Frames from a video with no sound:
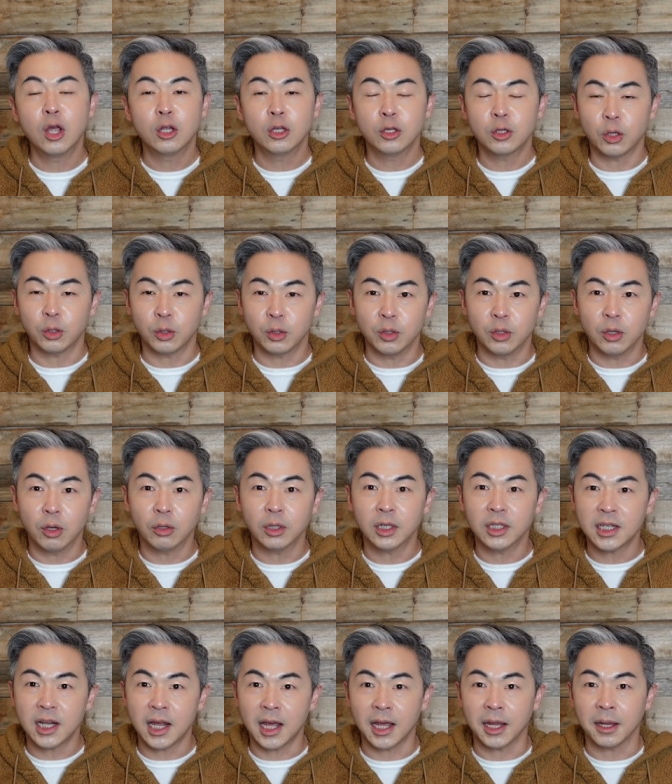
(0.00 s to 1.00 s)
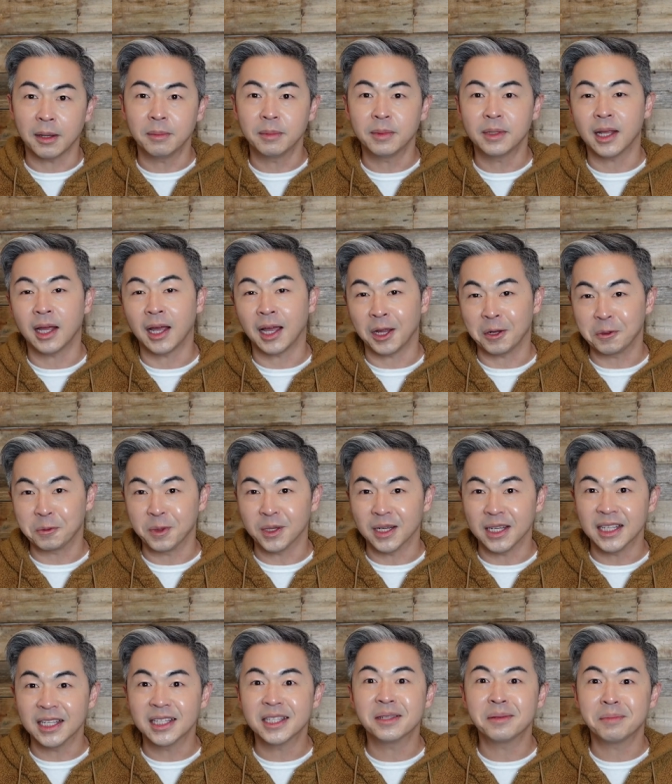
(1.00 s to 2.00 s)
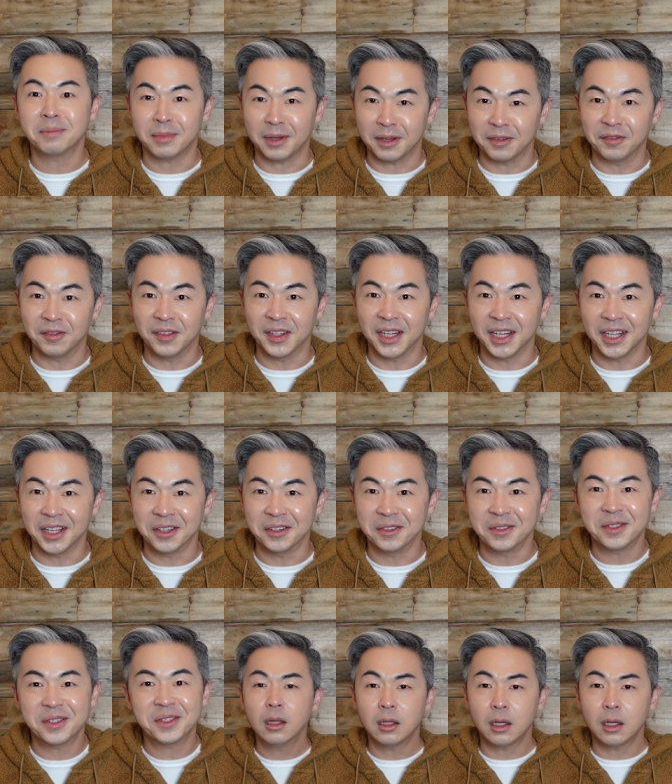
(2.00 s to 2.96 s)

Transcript: so you know the time that I release my video.